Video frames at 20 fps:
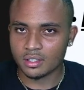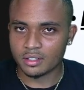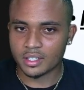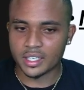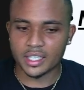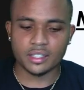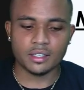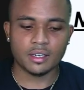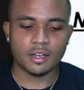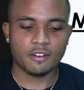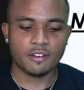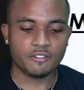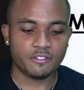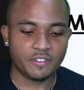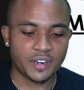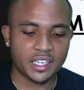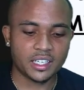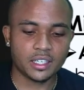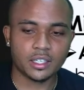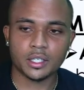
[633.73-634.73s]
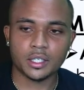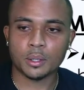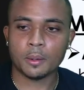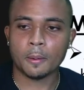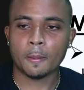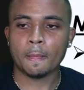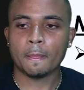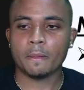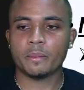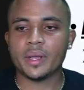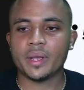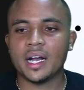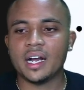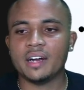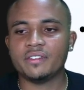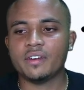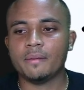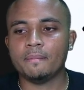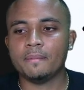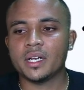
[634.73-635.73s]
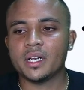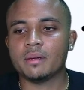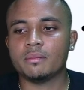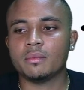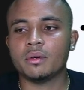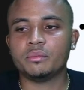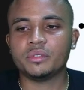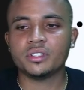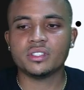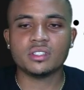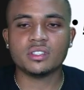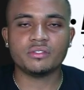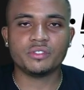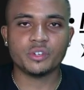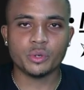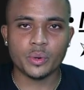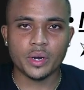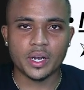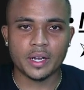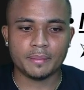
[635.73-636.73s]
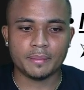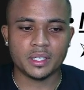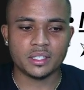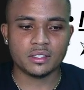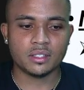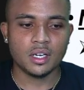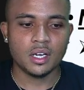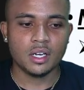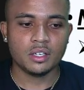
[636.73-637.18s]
Right? Finally, we have minimum reserve requirement.